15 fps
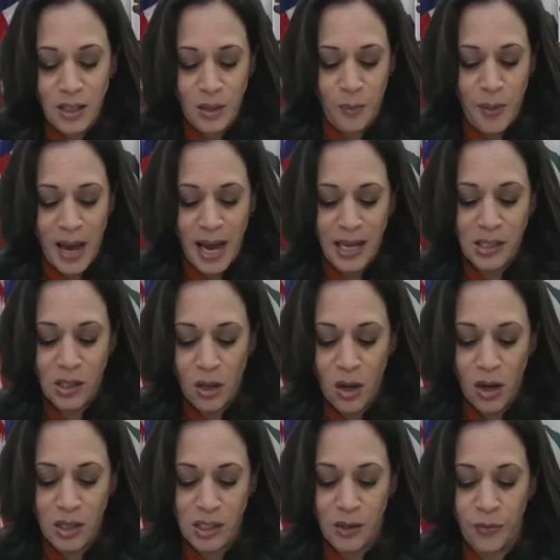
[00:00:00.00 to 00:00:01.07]
to pass
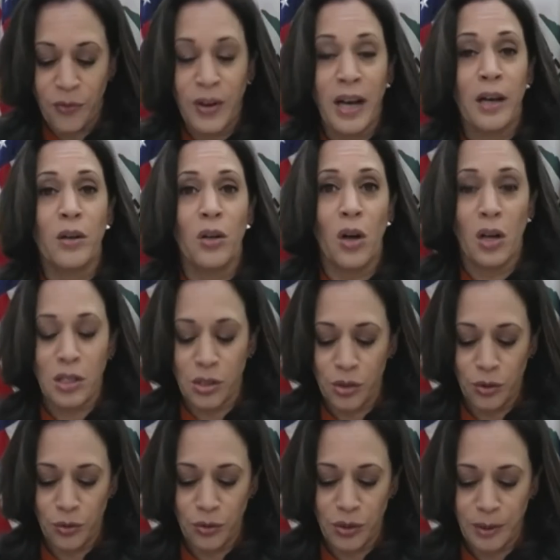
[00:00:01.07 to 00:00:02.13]
laws and file
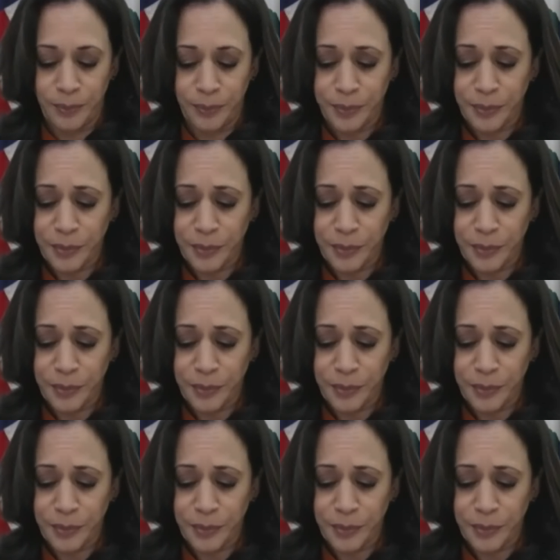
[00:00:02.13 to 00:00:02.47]
lawsuits